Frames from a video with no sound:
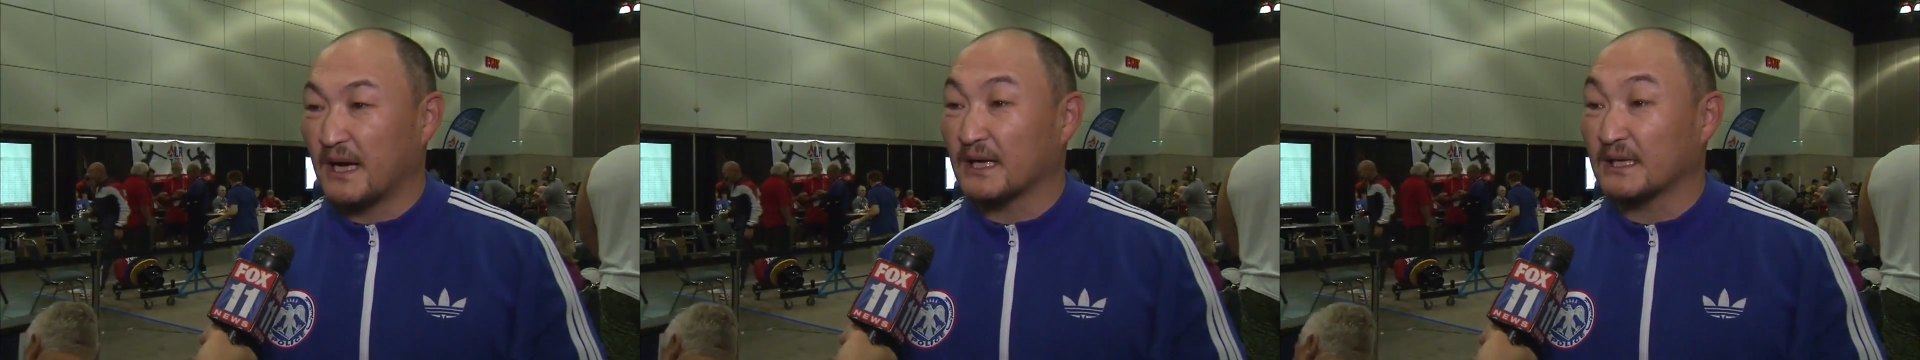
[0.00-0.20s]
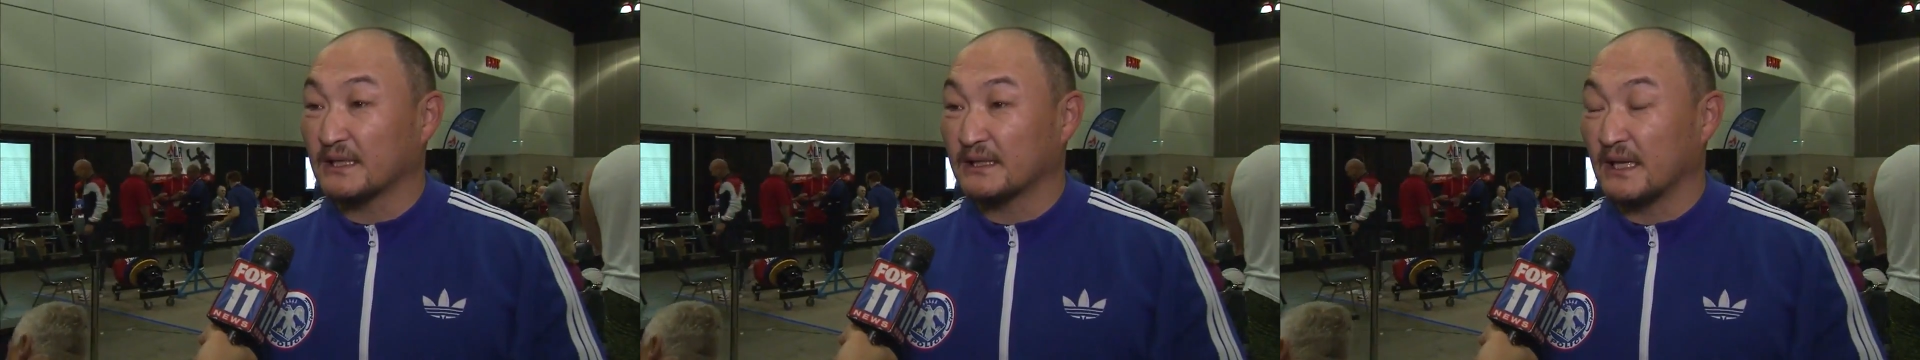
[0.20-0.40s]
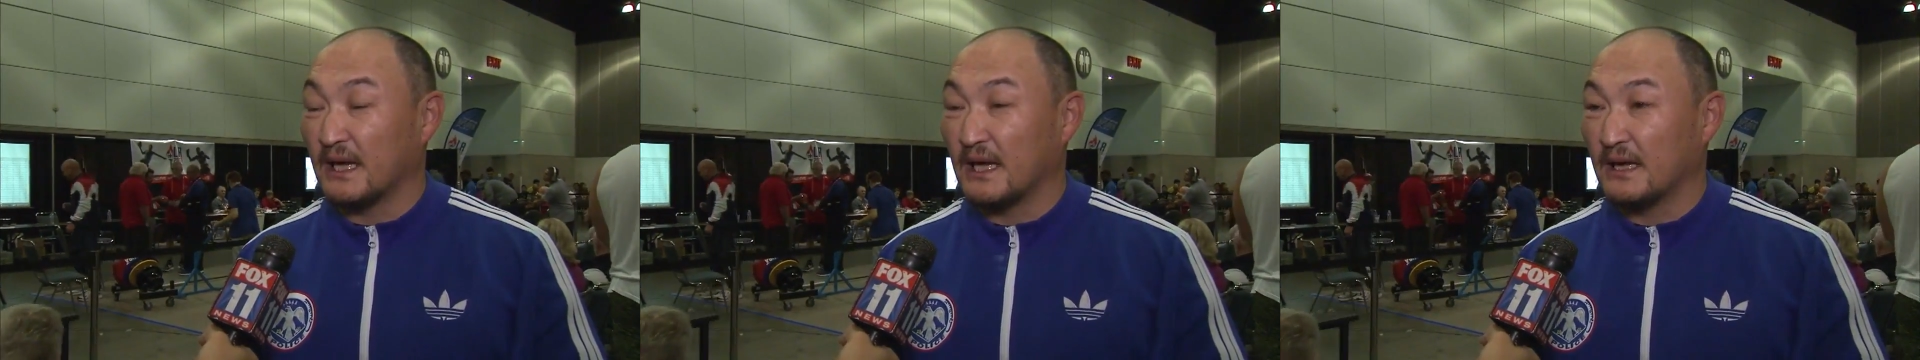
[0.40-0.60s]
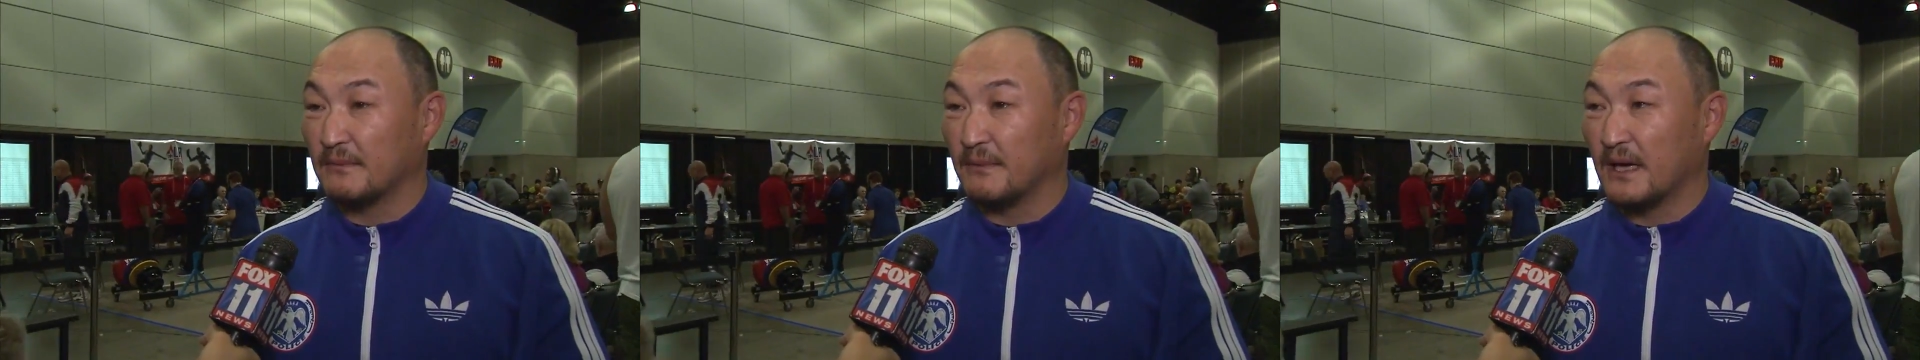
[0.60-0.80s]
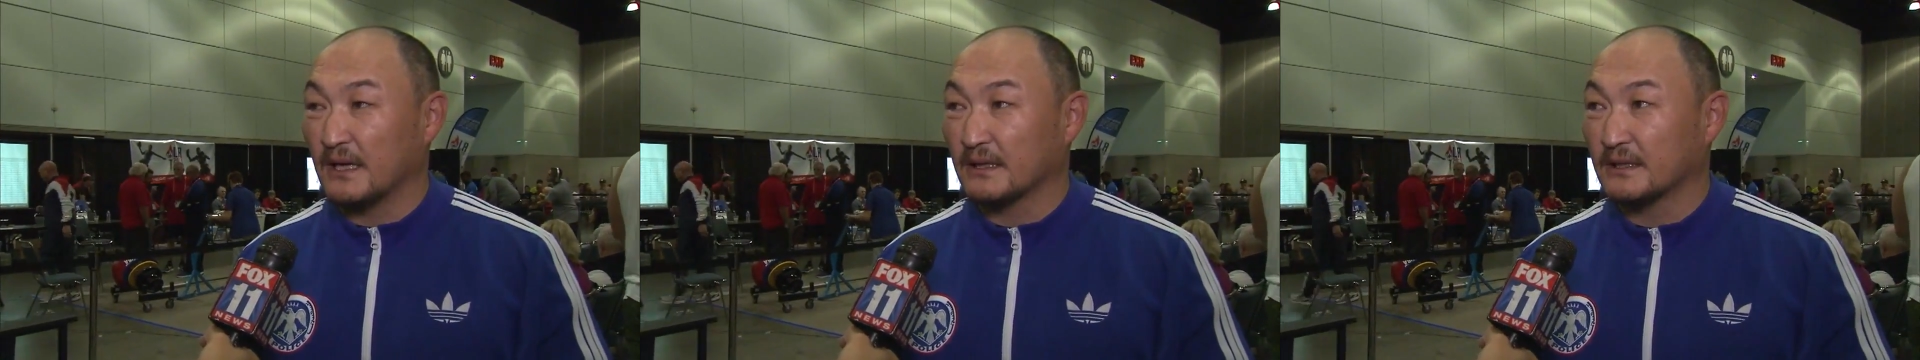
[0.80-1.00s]
you know,
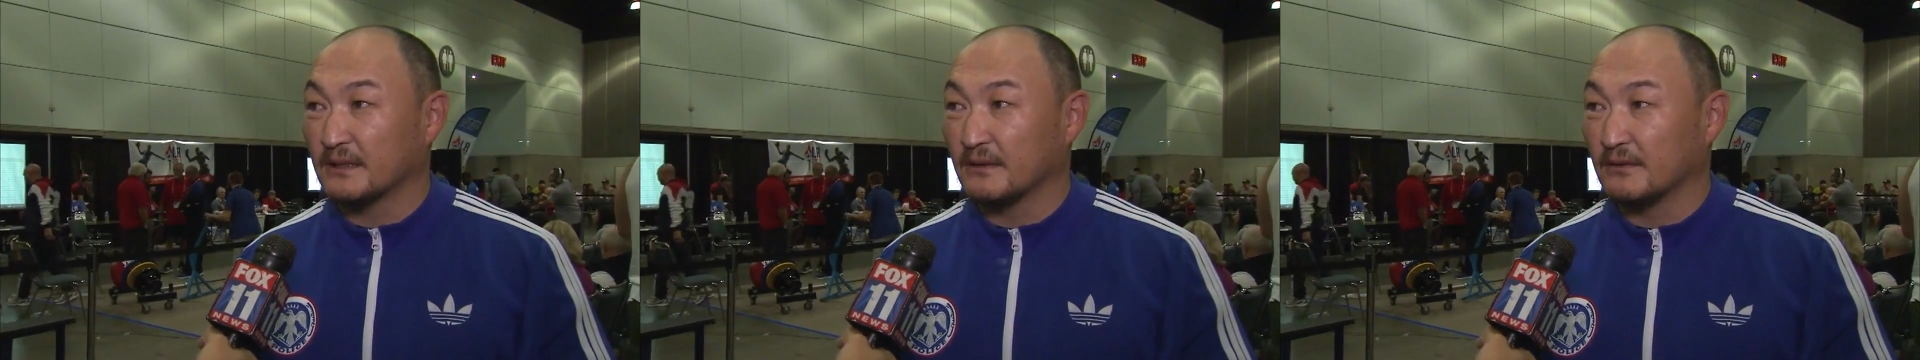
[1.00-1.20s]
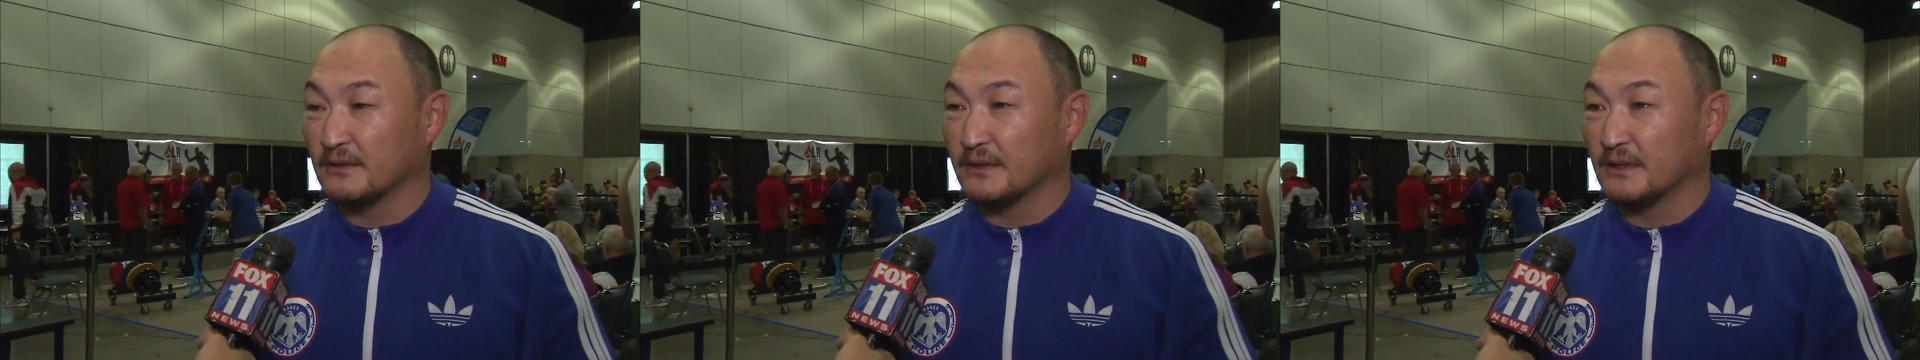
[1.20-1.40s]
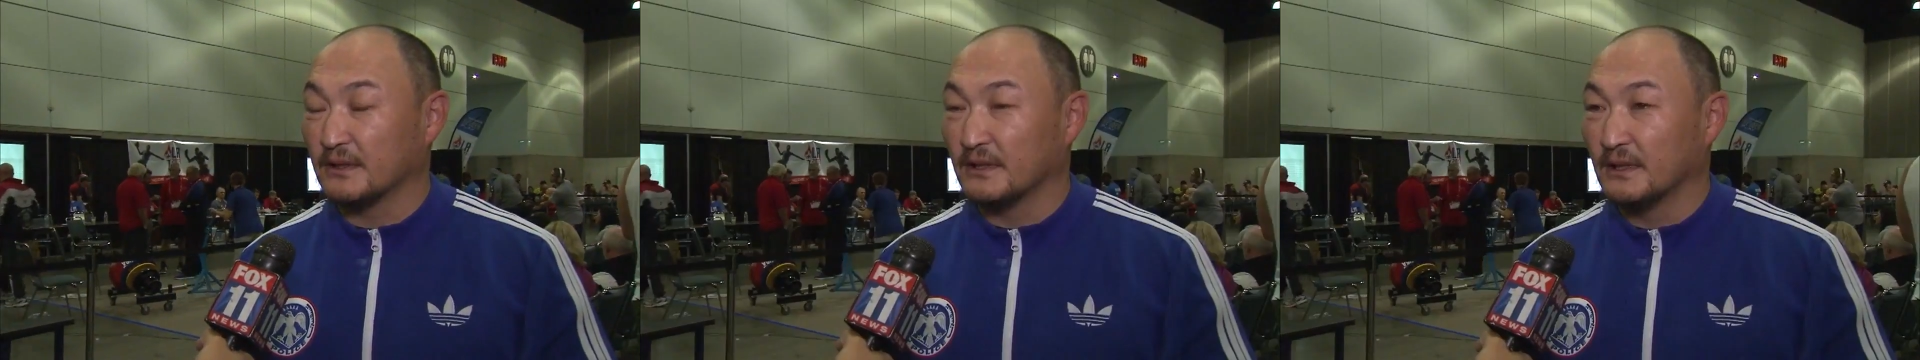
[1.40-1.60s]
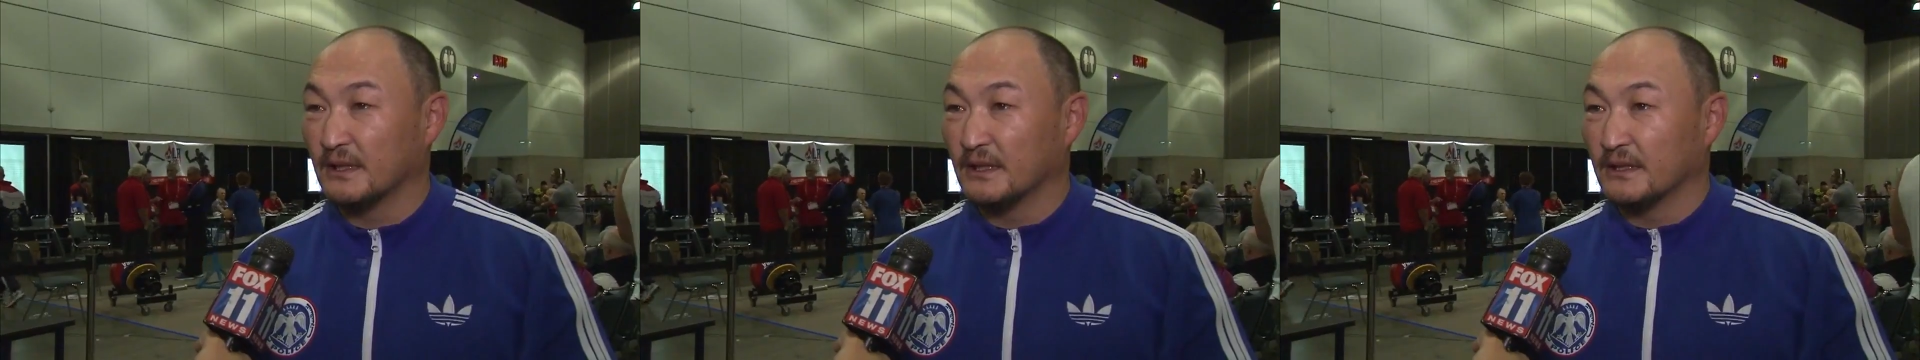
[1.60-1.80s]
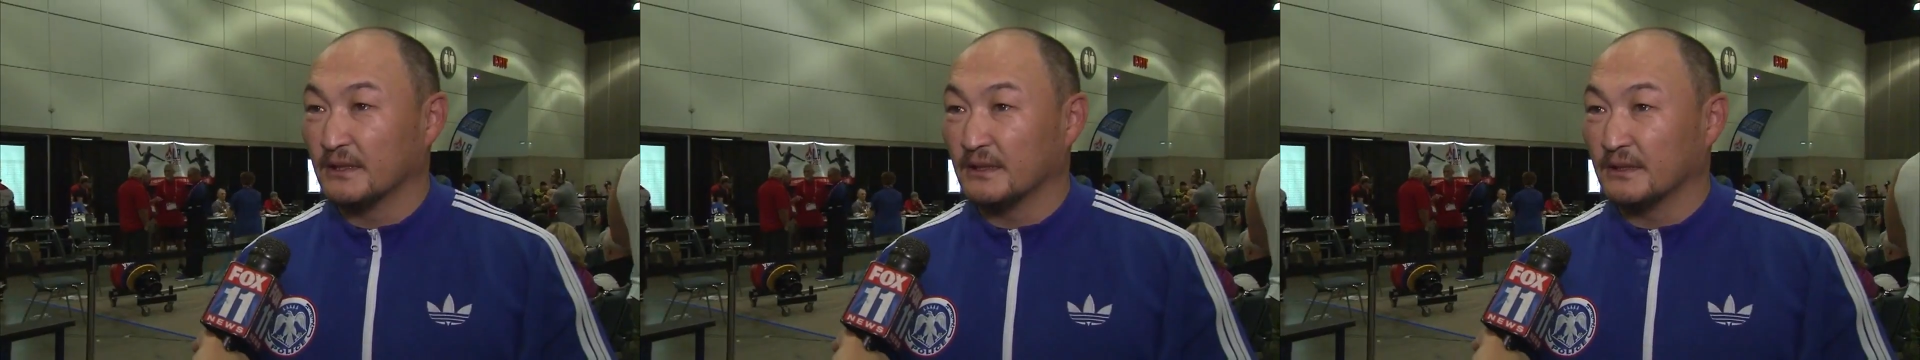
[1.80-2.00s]
for us, for
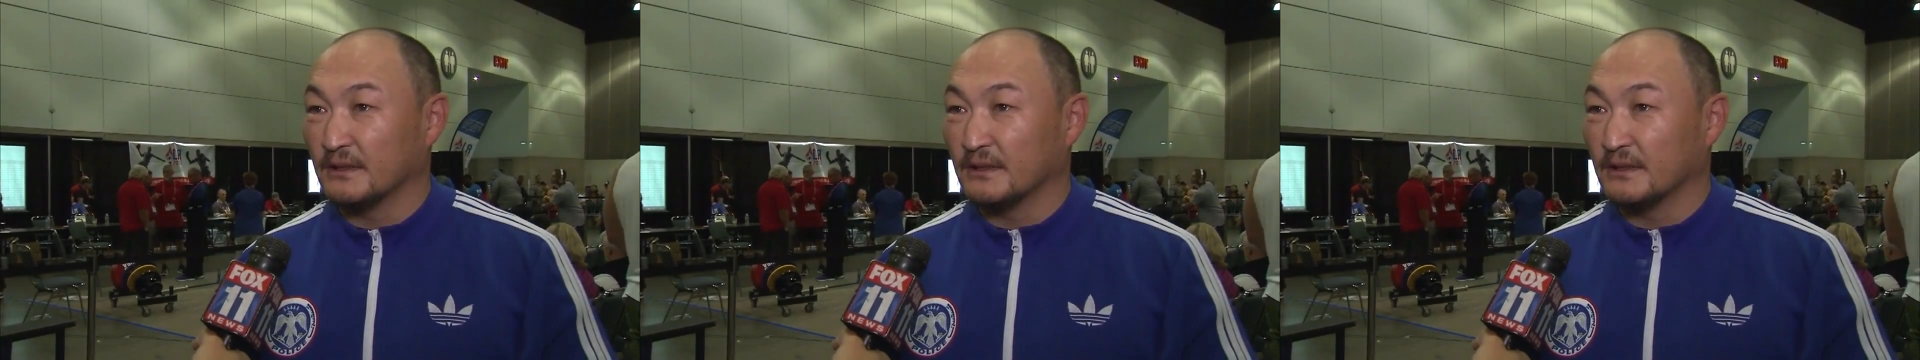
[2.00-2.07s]
everybody.